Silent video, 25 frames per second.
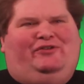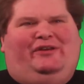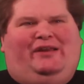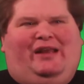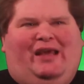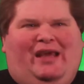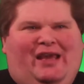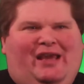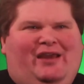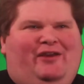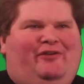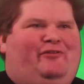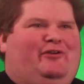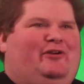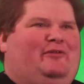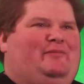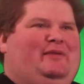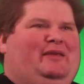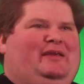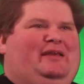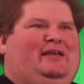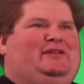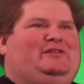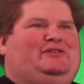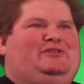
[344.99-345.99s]
and angry
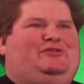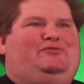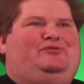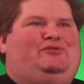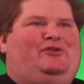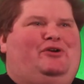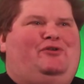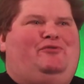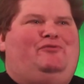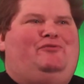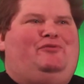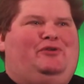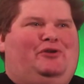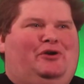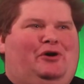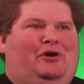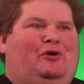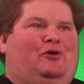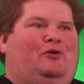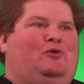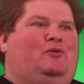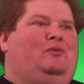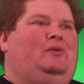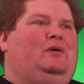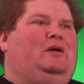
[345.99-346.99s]
because you don't
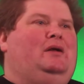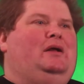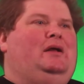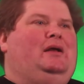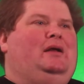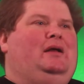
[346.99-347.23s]
know